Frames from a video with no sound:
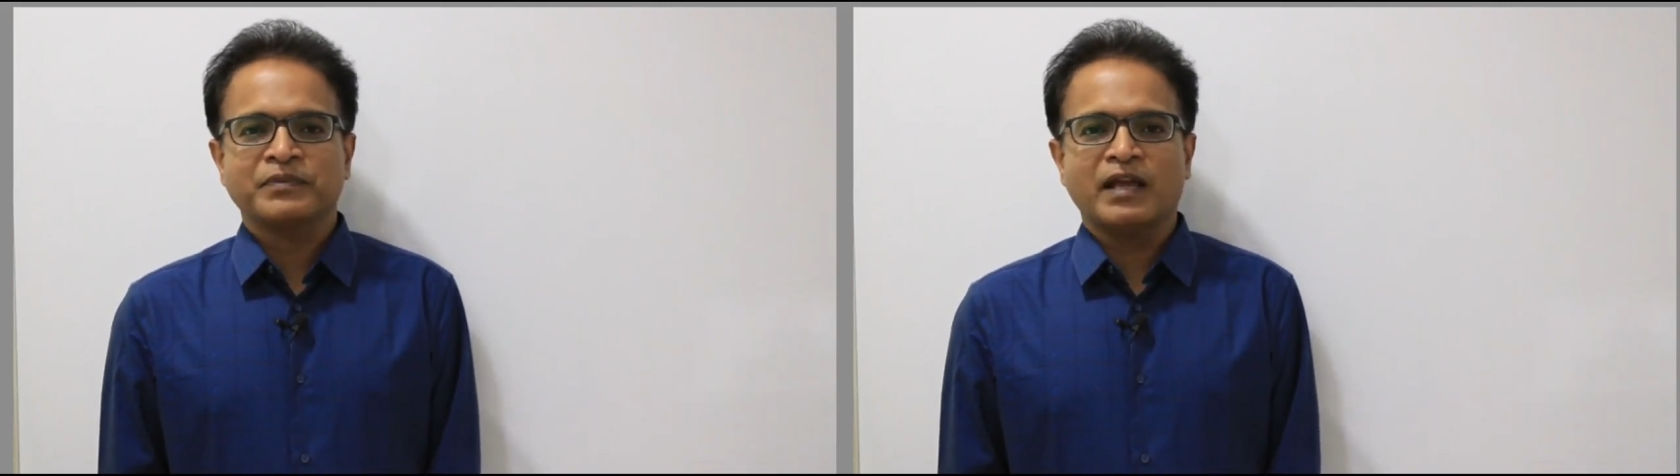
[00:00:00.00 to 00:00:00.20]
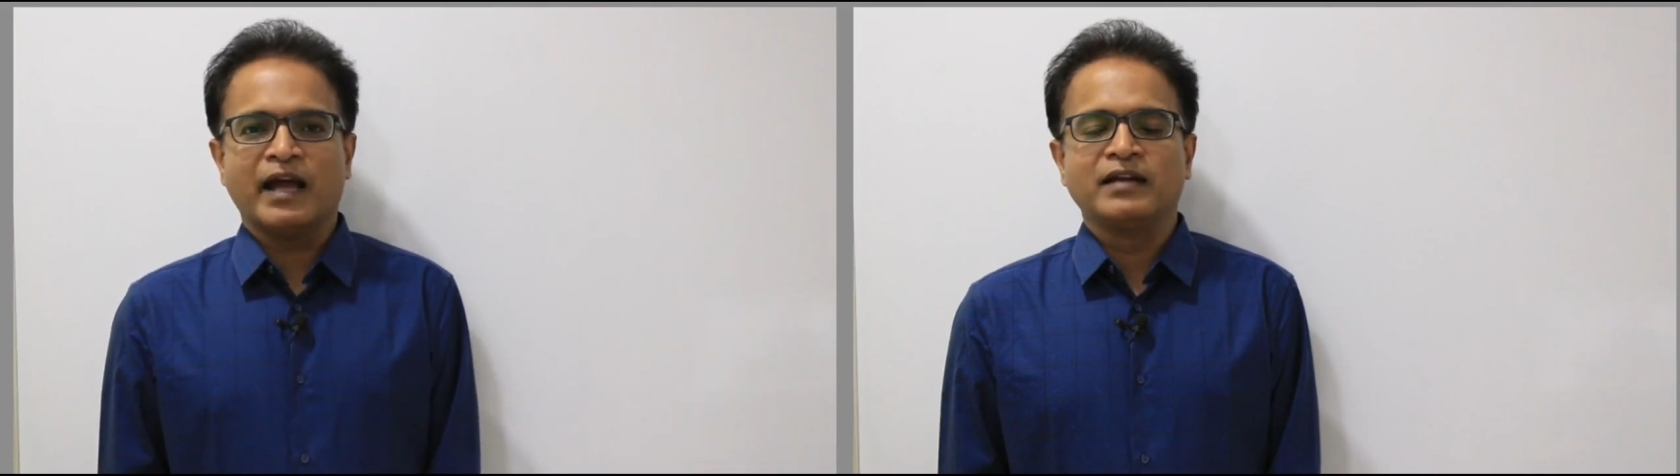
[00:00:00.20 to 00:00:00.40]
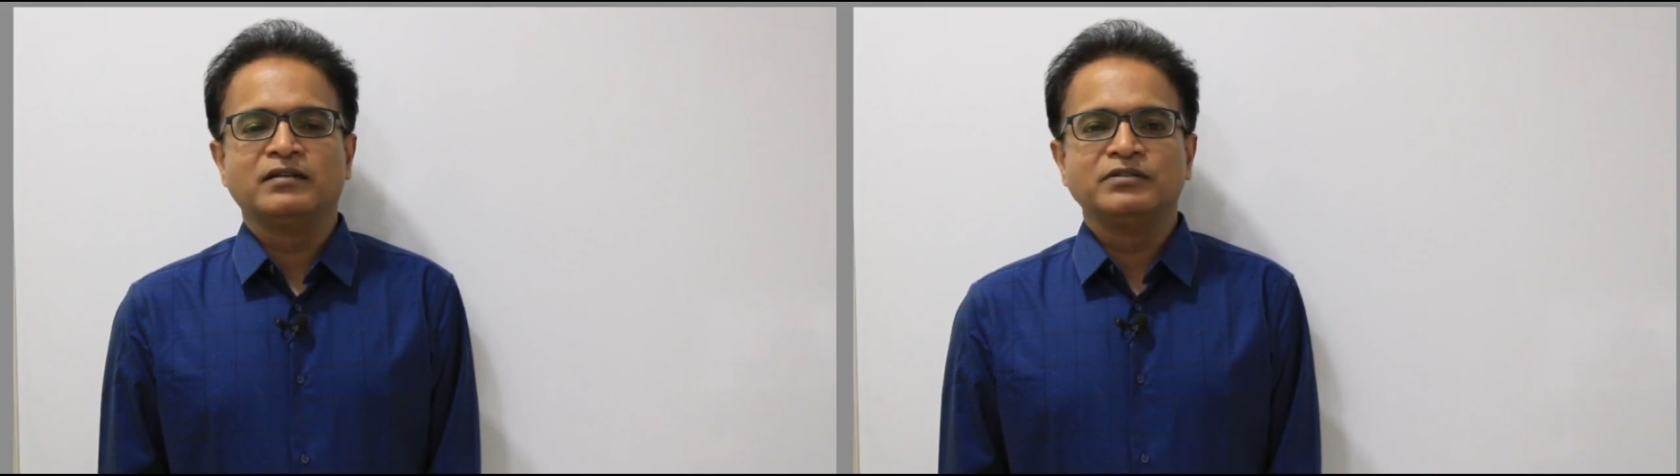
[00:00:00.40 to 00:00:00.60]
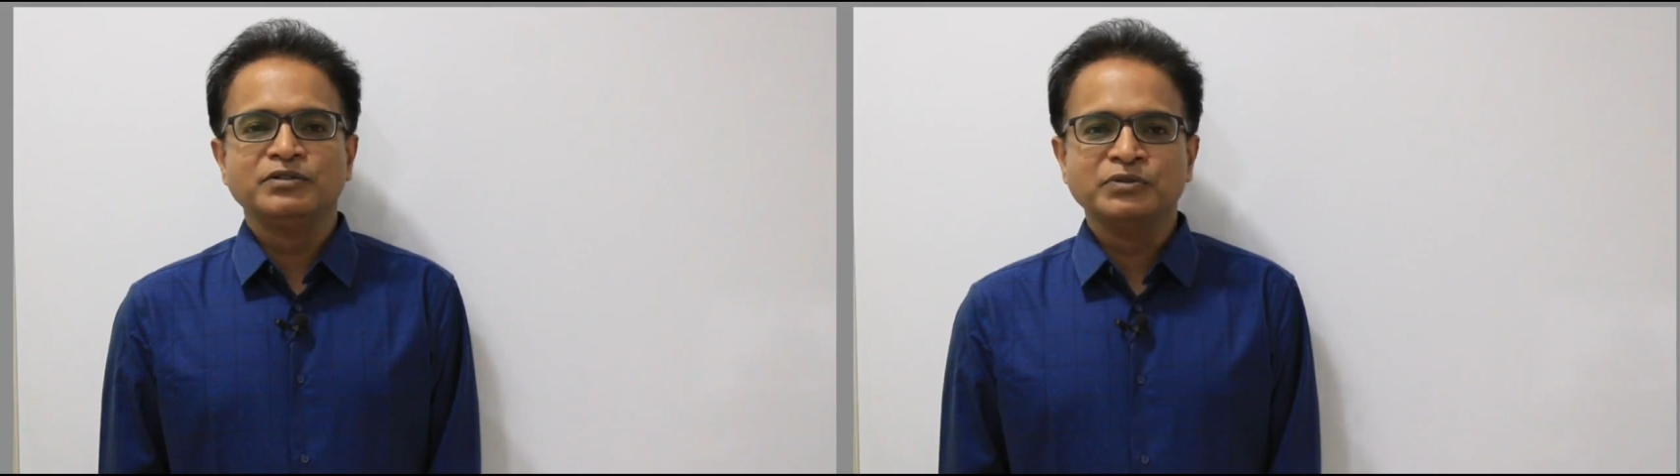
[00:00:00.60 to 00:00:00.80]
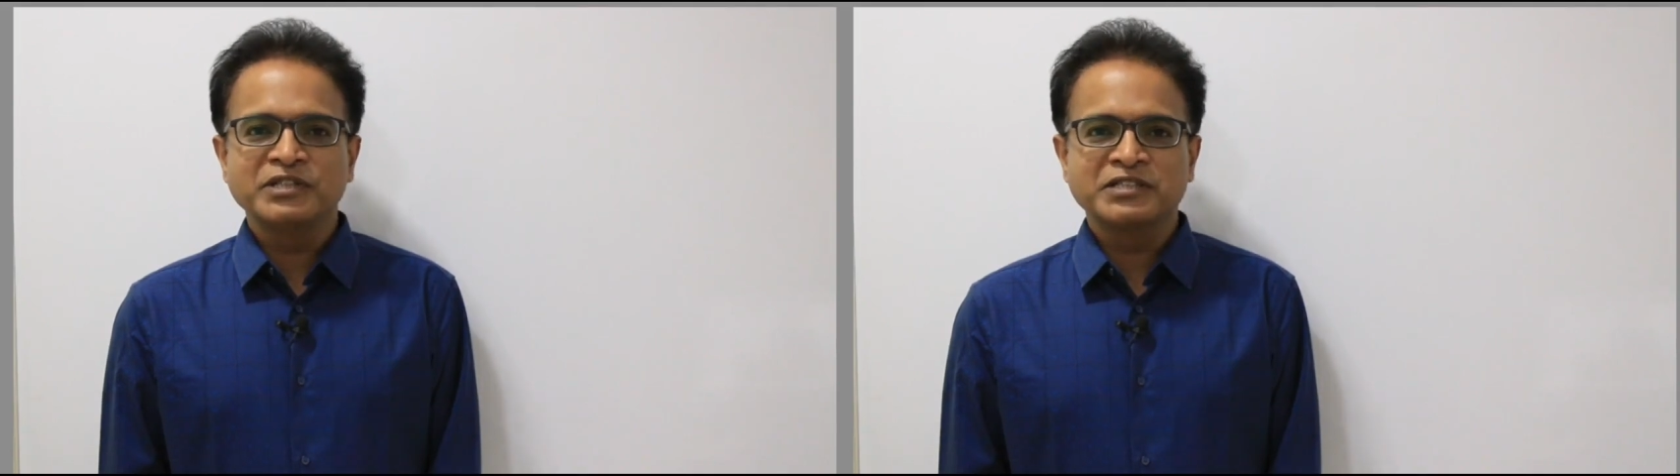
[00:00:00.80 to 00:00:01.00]
and
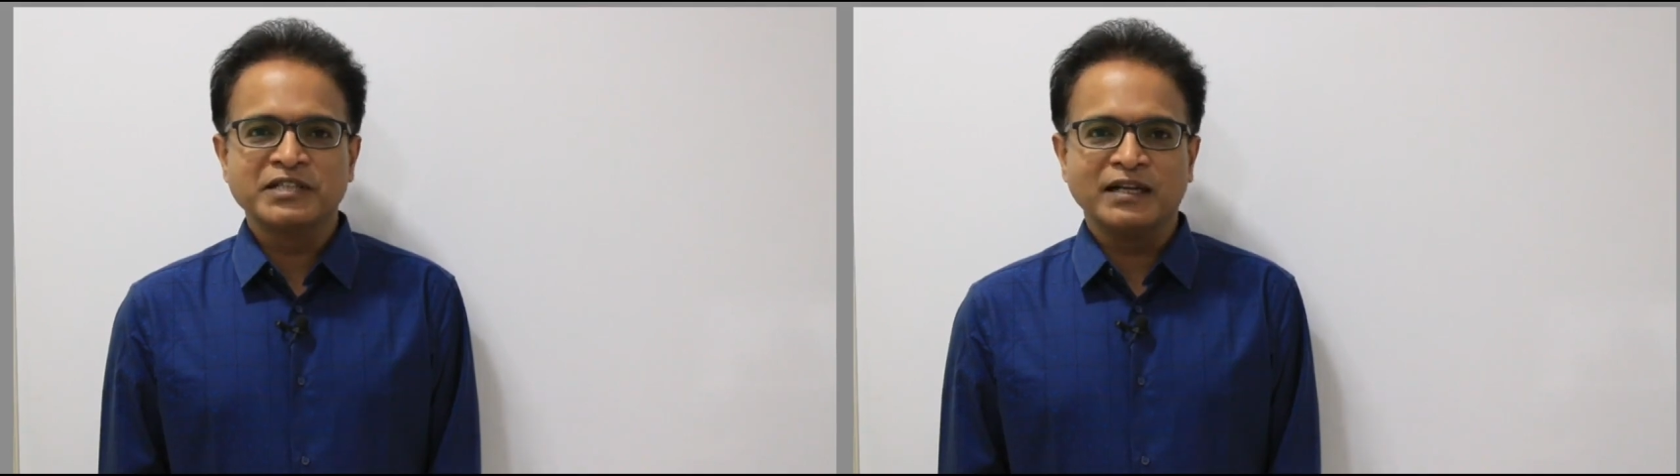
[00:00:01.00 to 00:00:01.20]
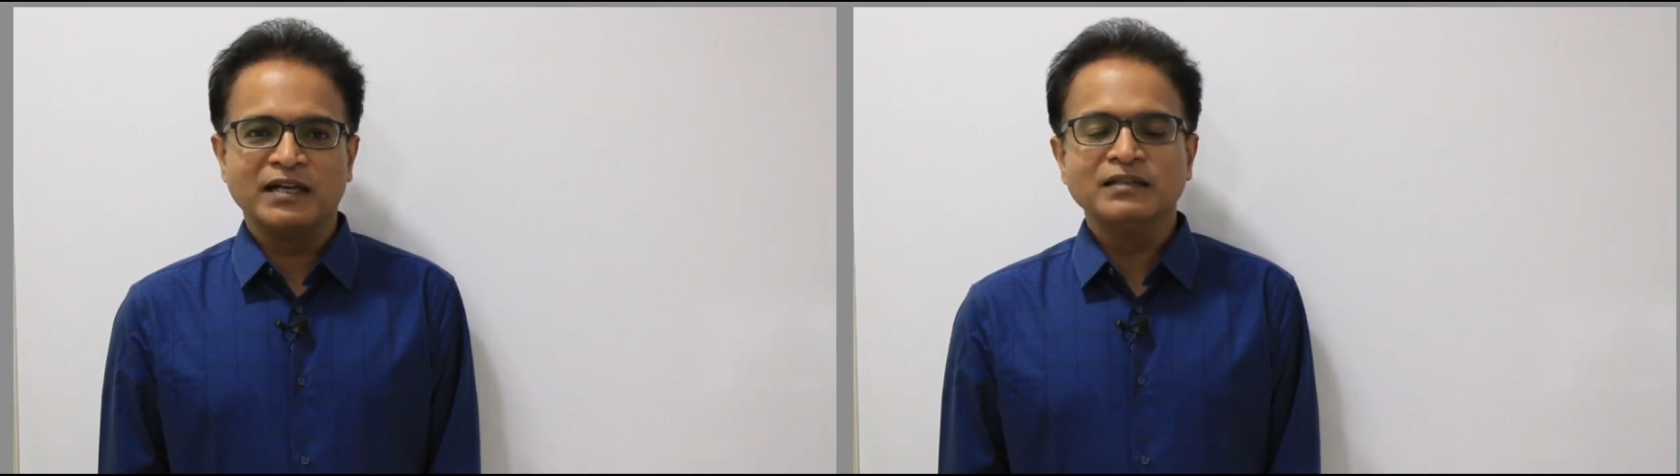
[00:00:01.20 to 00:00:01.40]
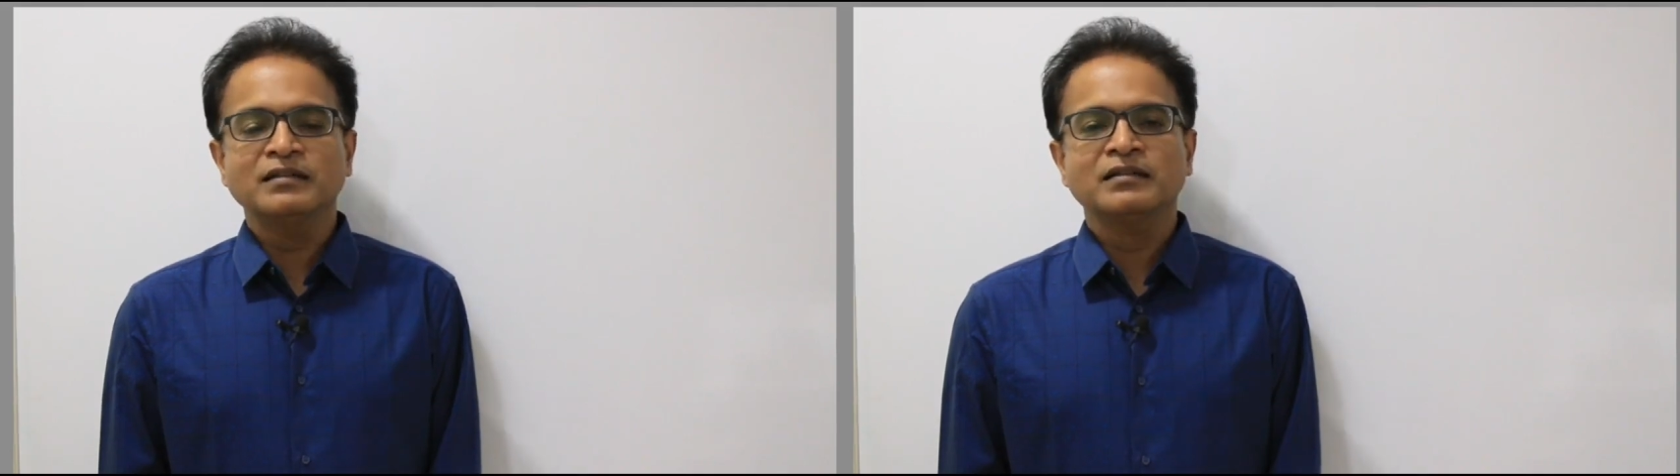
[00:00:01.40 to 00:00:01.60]
nutritional health,